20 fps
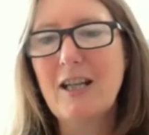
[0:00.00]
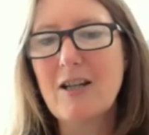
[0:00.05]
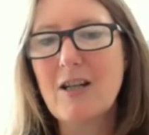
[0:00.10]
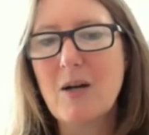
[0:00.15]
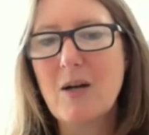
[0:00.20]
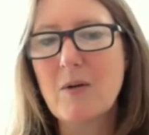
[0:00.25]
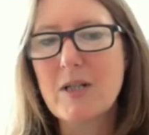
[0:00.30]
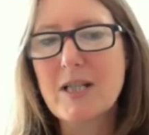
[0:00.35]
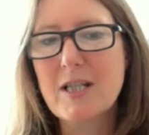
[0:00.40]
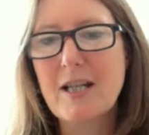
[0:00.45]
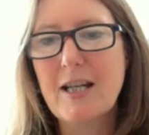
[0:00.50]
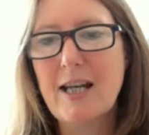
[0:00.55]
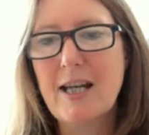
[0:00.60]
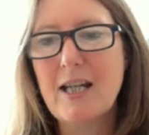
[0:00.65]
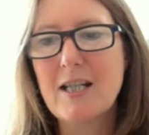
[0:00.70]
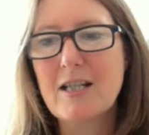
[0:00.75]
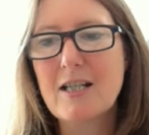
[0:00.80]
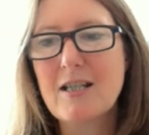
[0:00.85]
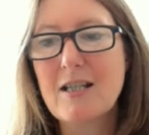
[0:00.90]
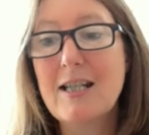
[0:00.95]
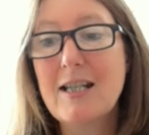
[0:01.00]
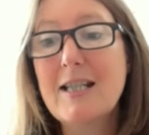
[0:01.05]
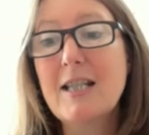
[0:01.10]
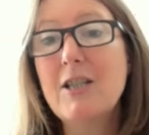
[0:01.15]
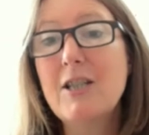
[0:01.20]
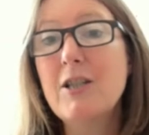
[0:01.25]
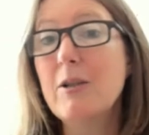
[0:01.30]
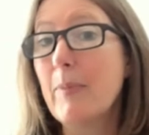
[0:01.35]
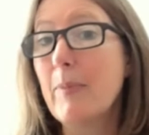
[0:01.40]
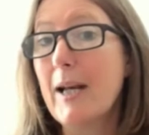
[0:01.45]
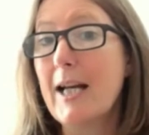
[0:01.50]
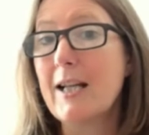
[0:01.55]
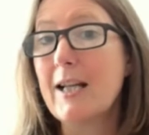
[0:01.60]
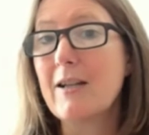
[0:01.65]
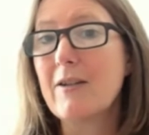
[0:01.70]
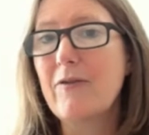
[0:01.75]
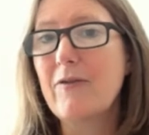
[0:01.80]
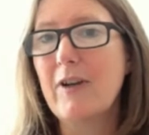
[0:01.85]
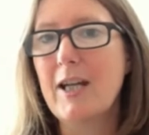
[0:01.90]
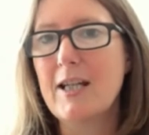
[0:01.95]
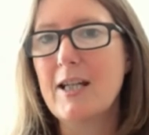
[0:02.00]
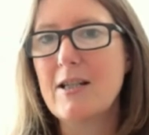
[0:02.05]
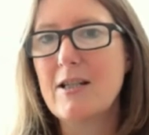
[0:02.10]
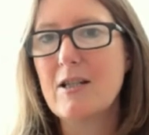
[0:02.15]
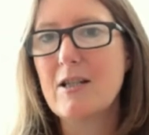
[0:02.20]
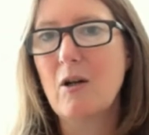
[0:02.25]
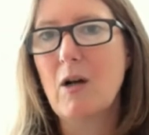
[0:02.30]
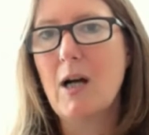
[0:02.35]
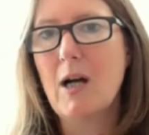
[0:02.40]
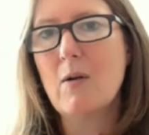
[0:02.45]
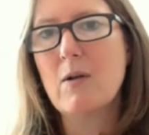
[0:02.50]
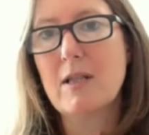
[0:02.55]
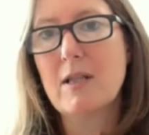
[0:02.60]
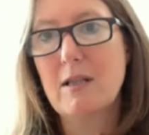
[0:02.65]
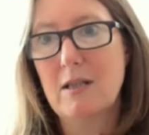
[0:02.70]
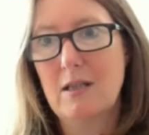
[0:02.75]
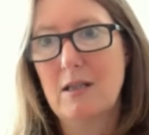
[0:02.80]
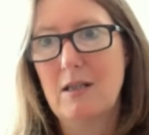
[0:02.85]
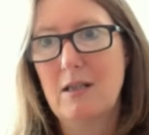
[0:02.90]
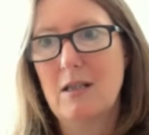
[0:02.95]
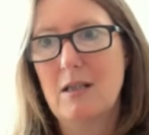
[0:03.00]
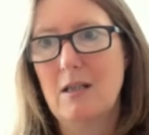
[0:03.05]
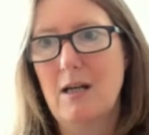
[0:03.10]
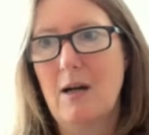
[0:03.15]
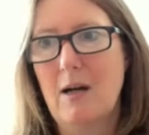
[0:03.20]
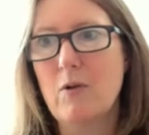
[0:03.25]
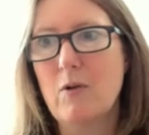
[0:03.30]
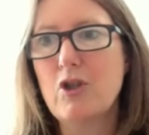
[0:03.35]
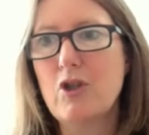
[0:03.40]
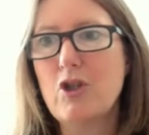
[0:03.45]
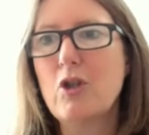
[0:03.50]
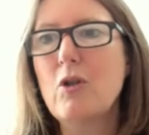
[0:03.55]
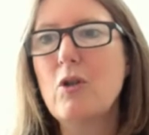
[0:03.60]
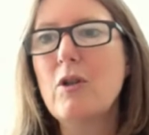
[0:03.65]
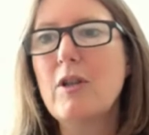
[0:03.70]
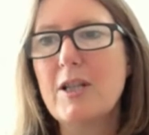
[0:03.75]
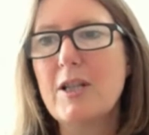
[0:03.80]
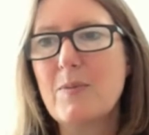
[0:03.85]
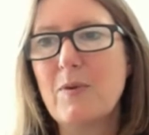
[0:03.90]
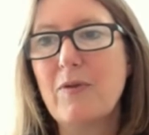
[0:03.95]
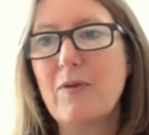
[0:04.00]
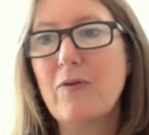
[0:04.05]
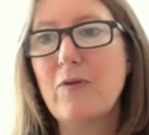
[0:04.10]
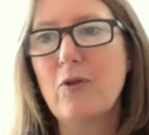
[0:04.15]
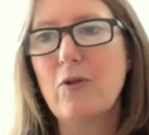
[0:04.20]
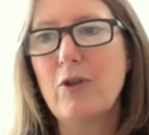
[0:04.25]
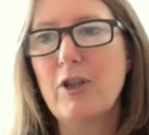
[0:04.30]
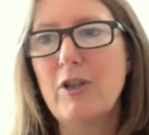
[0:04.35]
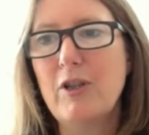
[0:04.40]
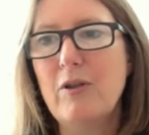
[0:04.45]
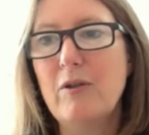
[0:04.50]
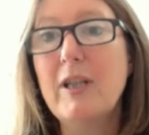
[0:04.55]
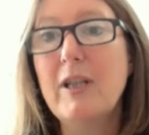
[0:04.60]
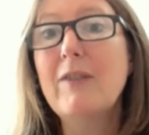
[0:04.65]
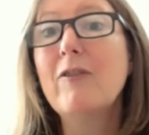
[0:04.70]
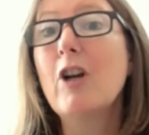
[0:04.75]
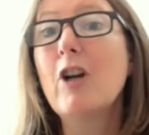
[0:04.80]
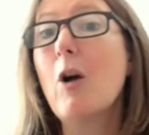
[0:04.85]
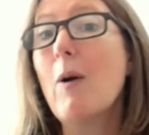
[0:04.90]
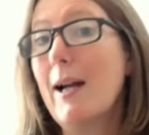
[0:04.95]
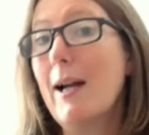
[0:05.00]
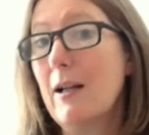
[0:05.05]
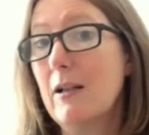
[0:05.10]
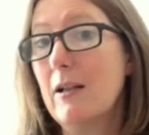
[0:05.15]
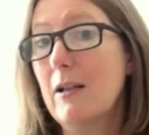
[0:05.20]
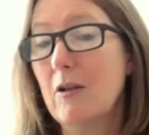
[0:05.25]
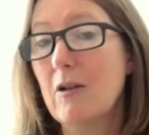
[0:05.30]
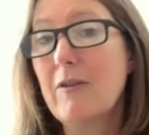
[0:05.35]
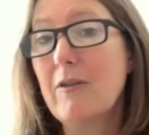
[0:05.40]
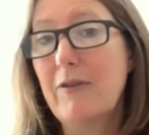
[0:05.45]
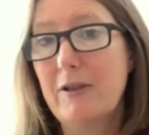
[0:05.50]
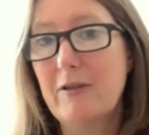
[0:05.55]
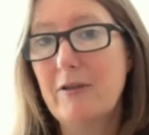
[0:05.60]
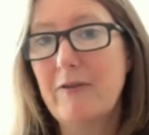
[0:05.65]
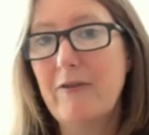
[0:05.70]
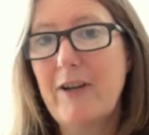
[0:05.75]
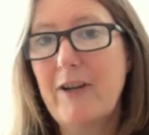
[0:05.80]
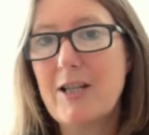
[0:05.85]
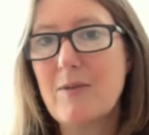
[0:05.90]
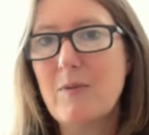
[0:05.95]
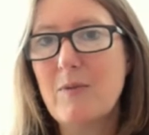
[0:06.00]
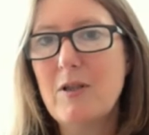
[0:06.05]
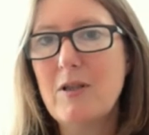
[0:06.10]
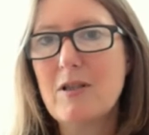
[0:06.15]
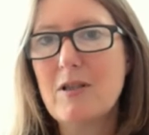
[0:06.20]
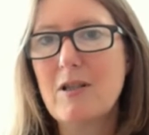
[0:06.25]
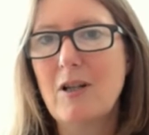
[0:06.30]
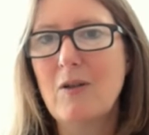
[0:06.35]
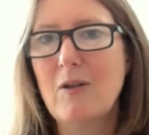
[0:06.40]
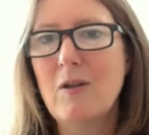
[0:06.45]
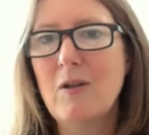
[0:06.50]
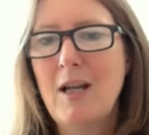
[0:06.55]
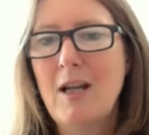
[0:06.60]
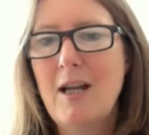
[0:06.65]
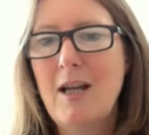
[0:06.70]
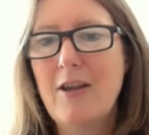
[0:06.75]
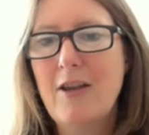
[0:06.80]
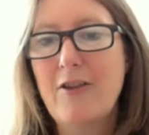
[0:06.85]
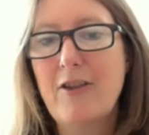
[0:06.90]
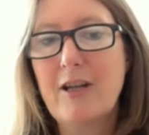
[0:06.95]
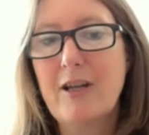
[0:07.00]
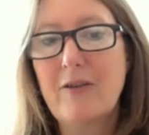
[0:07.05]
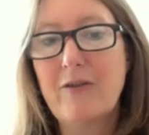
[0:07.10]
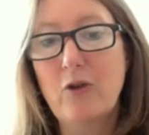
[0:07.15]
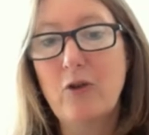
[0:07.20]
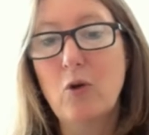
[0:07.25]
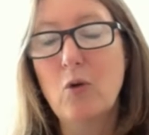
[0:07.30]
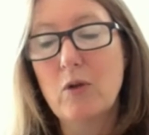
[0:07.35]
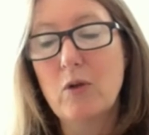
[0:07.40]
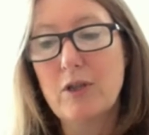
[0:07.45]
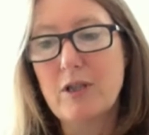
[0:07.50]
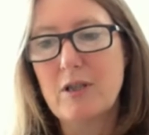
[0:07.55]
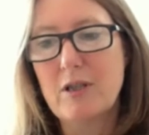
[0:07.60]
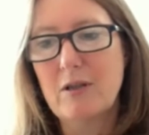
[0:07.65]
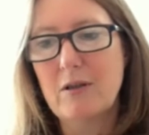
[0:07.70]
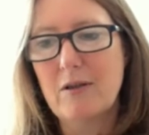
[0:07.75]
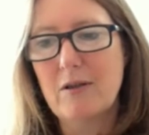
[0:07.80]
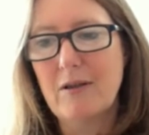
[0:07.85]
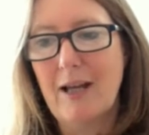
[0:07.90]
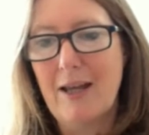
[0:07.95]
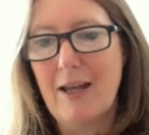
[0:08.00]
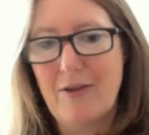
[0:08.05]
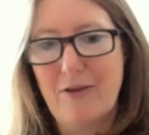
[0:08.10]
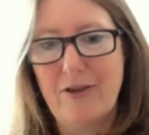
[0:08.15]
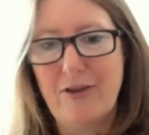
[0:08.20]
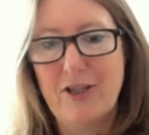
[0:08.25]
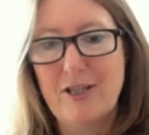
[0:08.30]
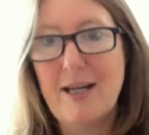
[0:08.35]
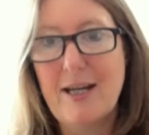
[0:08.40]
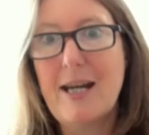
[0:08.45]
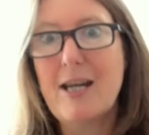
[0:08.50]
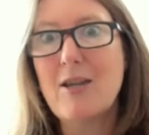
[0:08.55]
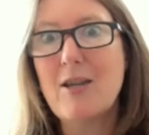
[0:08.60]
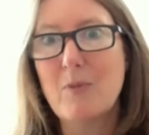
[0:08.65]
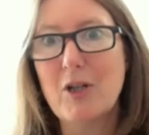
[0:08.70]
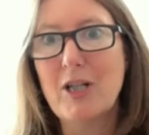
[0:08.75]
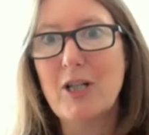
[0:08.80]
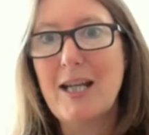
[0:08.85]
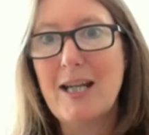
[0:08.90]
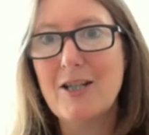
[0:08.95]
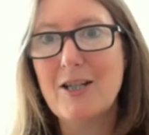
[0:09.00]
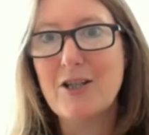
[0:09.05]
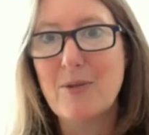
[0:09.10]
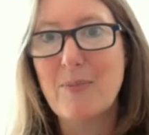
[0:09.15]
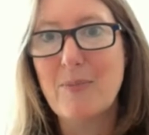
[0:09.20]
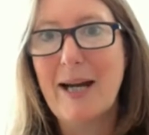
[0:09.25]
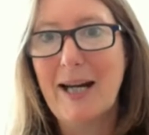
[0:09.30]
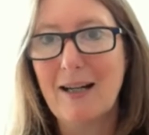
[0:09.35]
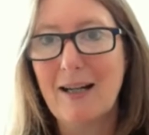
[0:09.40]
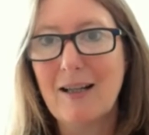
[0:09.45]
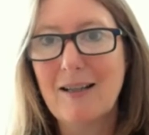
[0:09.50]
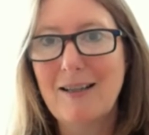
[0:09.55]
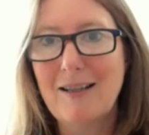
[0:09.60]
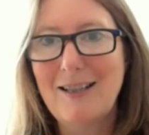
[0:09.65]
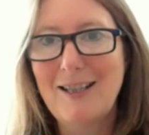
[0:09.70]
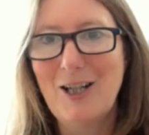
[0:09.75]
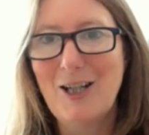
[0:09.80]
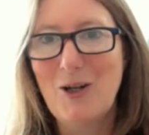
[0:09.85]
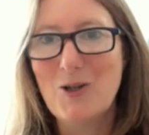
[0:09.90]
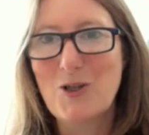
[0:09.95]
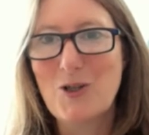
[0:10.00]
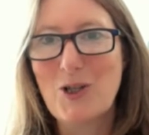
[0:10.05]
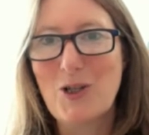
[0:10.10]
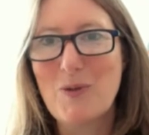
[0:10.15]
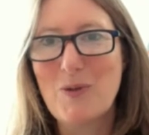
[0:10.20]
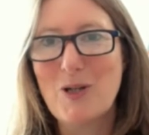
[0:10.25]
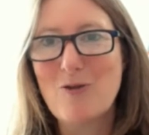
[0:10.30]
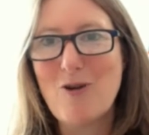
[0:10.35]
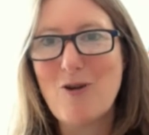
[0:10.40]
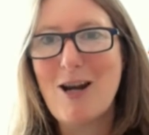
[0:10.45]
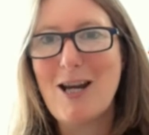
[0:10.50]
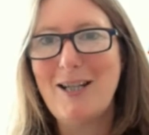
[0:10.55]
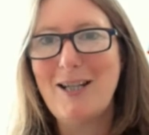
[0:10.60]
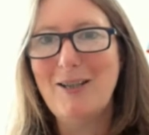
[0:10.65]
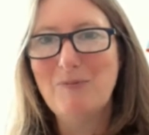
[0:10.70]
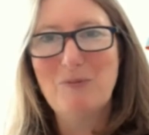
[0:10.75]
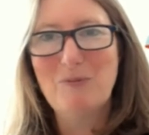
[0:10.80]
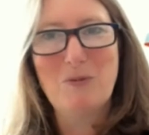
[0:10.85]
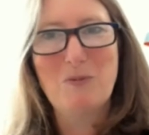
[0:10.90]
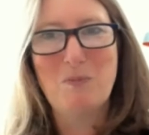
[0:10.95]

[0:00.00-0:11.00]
I would say it's in your planning phase. So I would do this before you even go out and look for your investment. So think forward to like the day the money hits the bank. You know, it's going to be great.